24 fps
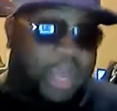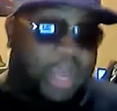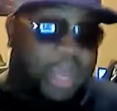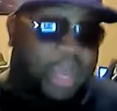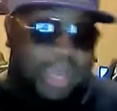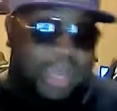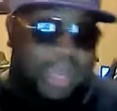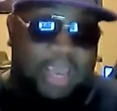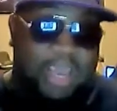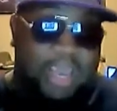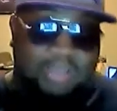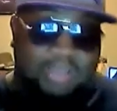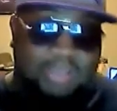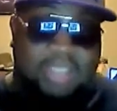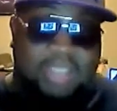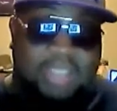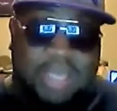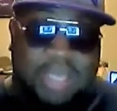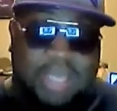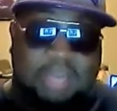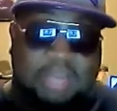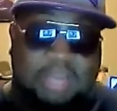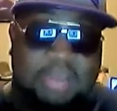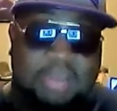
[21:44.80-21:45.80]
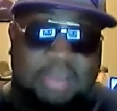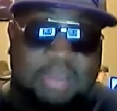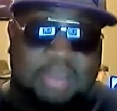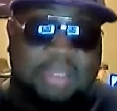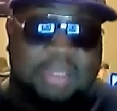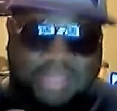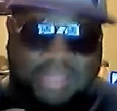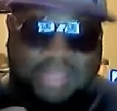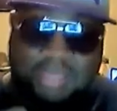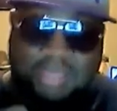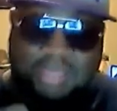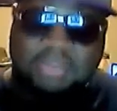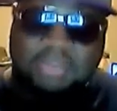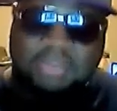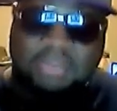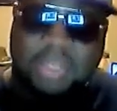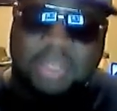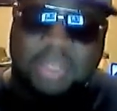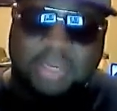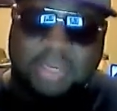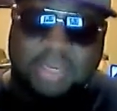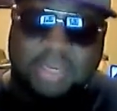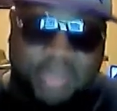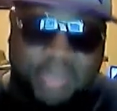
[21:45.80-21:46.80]
I gave this anime a seven
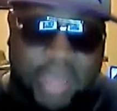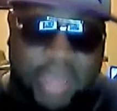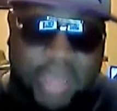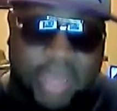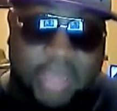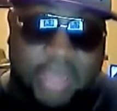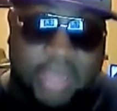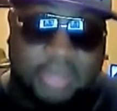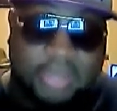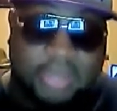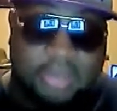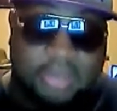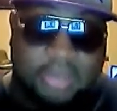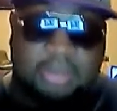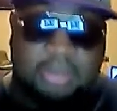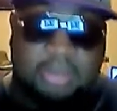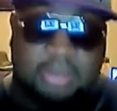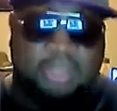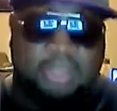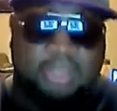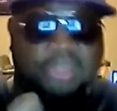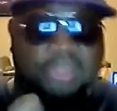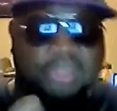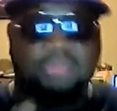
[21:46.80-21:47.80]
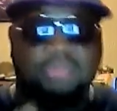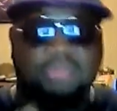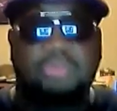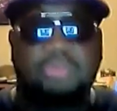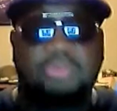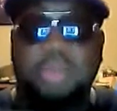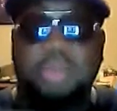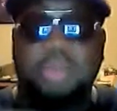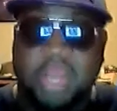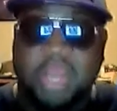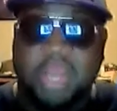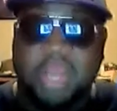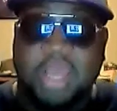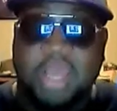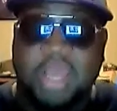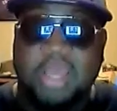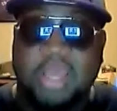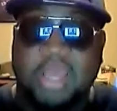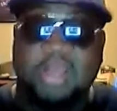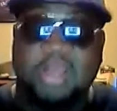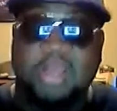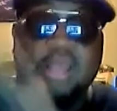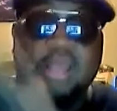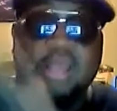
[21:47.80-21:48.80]
out of nine. I mean a seven point
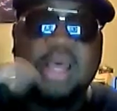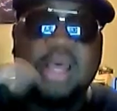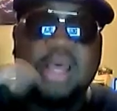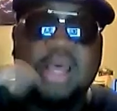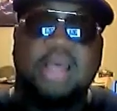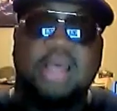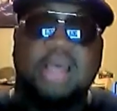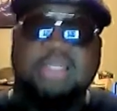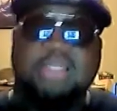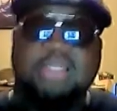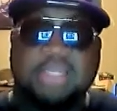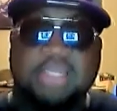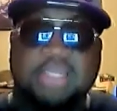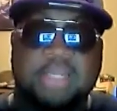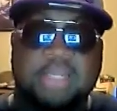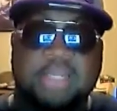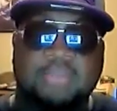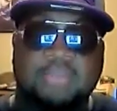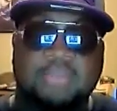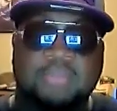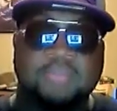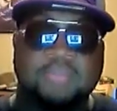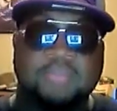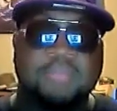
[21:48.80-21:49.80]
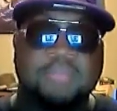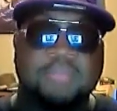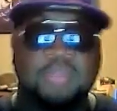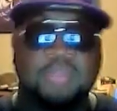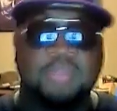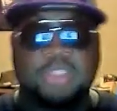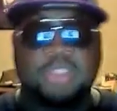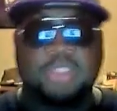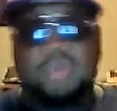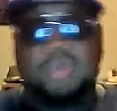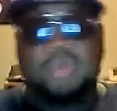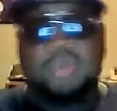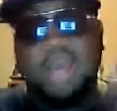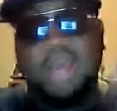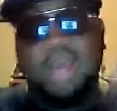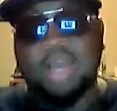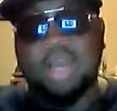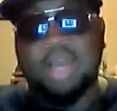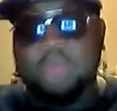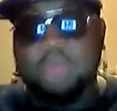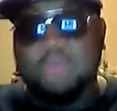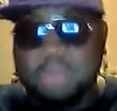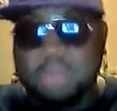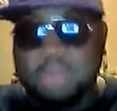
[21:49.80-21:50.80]
nine out of ten. So I
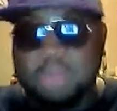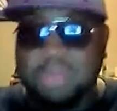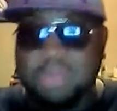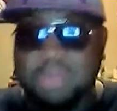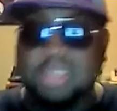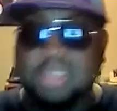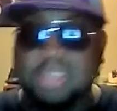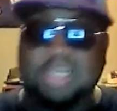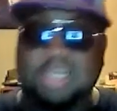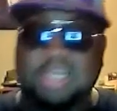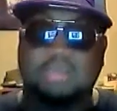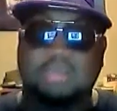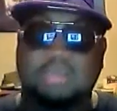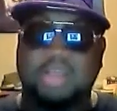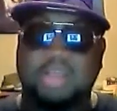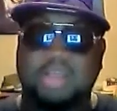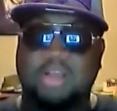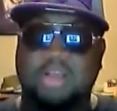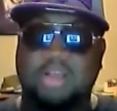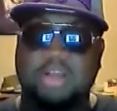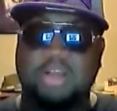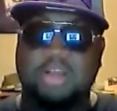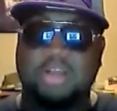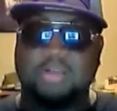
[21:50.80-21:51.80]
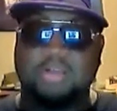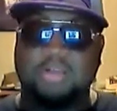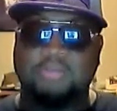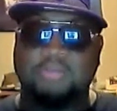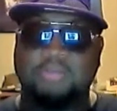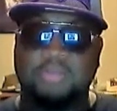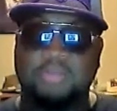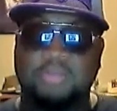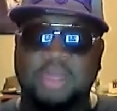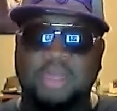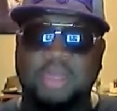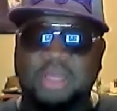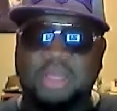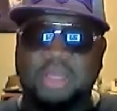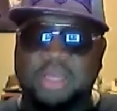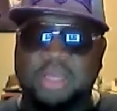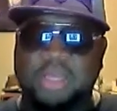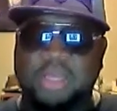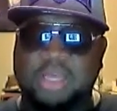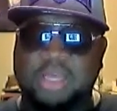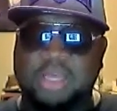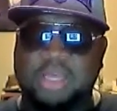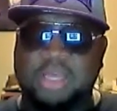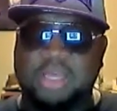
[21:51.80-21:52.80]
highly recommend this anime. Uh,
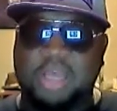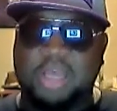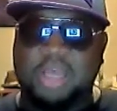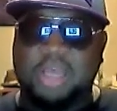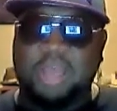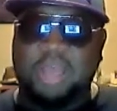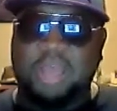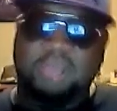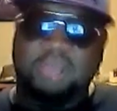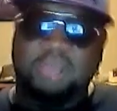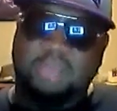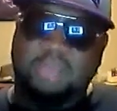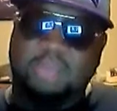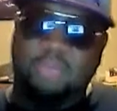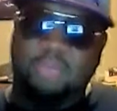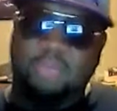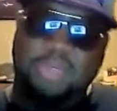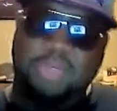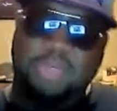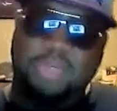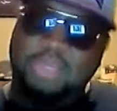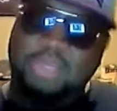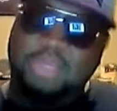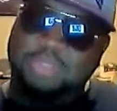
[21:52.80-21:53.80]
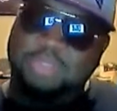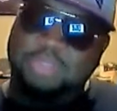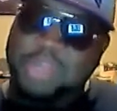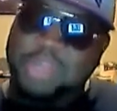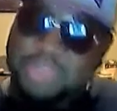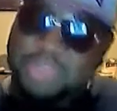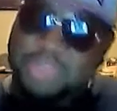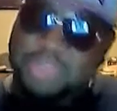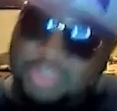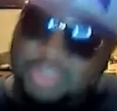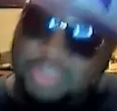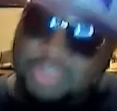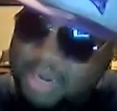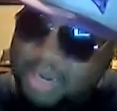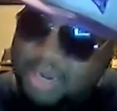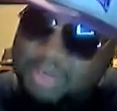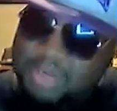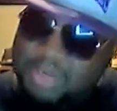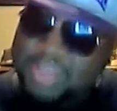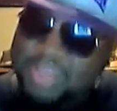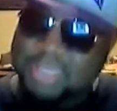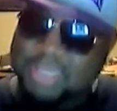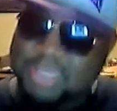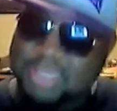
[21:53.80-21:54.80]
I've never really even talked to anybody
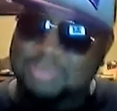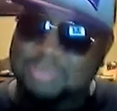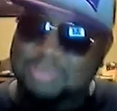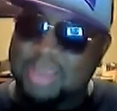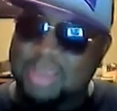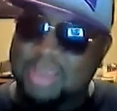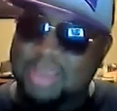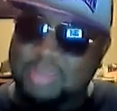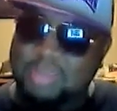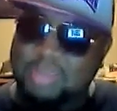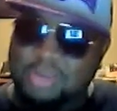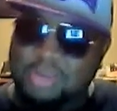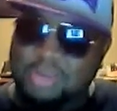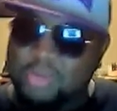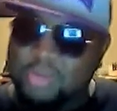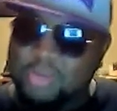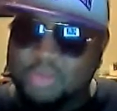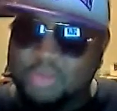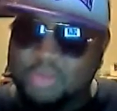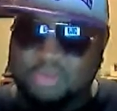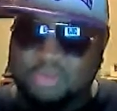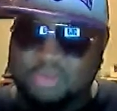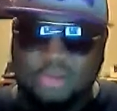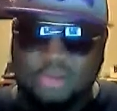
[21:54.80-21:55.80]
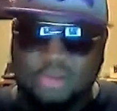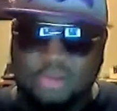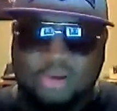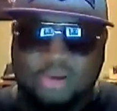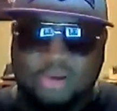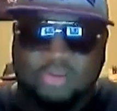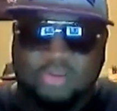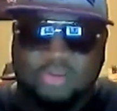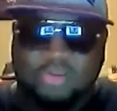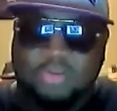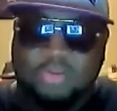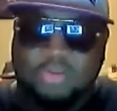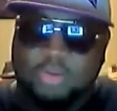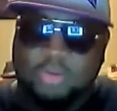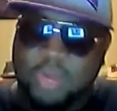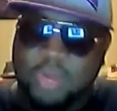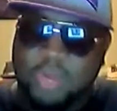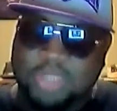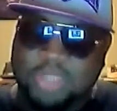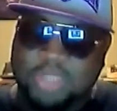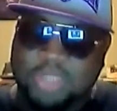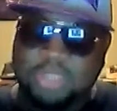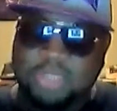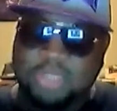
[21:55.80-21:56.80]
about this anime. I've never even heard of anyone
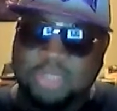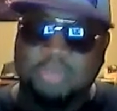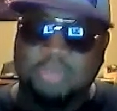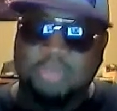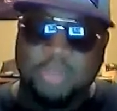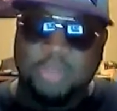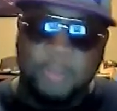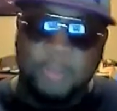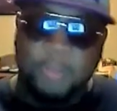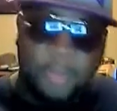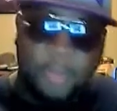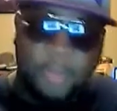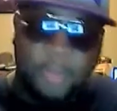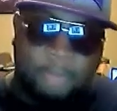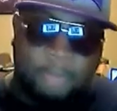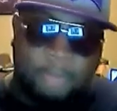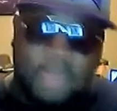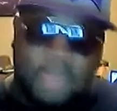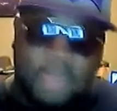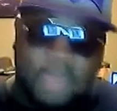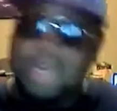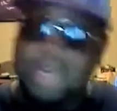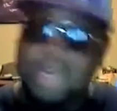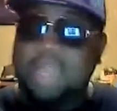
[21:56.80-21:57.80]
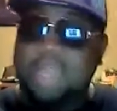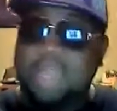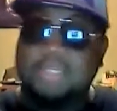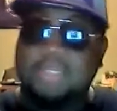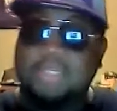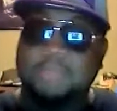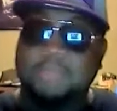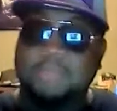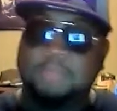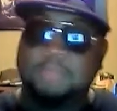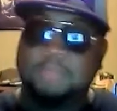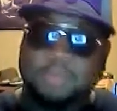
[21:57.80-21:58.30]
who watched it, but I liked it.